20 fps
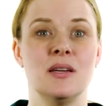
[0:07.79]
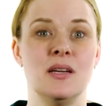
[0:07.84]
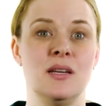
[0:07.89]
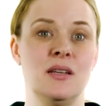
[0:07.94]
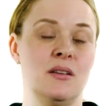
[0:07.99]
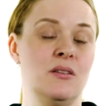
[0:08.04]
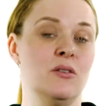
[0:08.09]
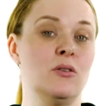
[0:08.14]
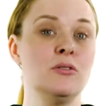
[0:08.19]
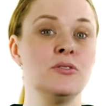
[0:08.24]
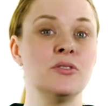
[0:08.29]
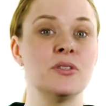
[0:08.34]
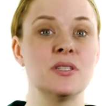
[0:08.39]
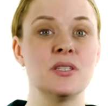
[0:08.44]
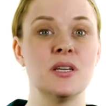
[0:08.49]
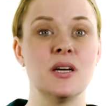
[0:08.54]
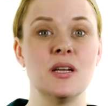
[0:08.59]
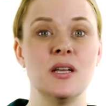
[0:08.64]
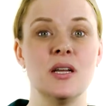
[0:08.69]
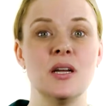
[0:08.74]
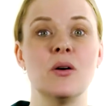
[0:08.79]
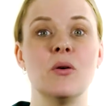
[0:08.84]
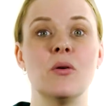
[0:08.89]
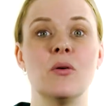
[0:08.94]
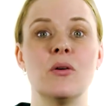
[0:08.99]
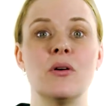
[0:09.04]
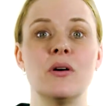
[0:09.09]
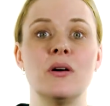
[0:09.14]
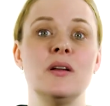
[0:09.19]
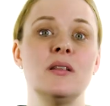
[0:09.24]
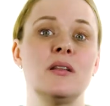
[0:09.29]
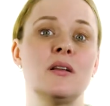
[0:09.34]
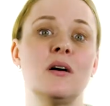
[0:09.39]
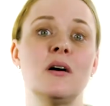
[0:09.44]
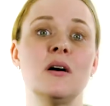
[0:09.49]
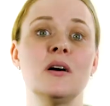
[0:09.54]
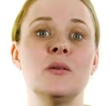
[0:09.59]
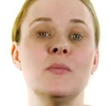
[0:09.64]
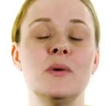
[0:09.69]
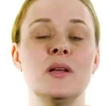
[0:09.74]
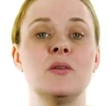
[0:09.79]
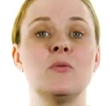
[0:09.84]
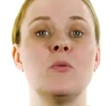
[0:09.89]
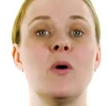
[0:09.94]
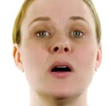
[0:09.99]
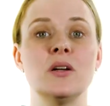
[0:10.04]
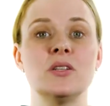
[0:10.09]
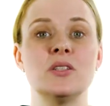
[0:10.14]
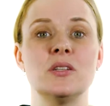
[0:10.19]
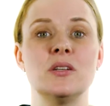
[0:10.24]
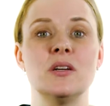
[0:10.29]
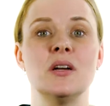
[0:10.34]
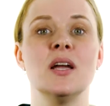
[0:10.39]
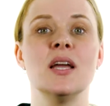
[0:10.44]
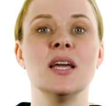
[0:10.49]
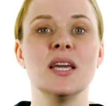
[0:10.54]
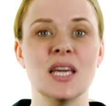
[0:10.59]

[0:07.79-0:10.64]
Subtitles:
in an ultrasonic, or in an automated washer,